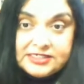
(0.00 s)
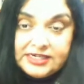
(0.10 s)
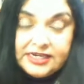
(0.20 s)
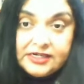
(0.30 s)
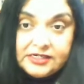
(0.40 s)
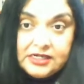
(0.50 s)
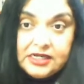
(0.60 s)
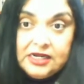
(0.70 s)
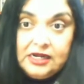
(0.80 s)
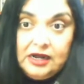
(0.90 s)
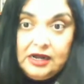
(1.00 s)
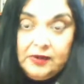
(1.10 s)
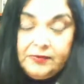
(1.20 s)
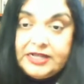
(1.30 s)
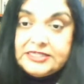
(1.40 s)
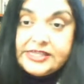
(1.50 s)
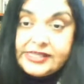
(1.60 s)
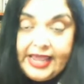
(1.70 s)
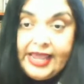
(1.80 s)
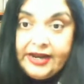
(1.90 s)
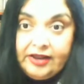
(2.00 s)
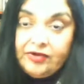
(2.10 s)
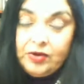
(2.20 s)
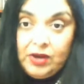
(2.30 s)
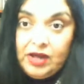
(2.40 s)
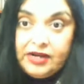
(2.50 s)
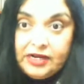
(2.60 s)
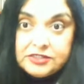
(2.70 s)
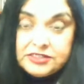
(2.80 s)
did. They scared everyone into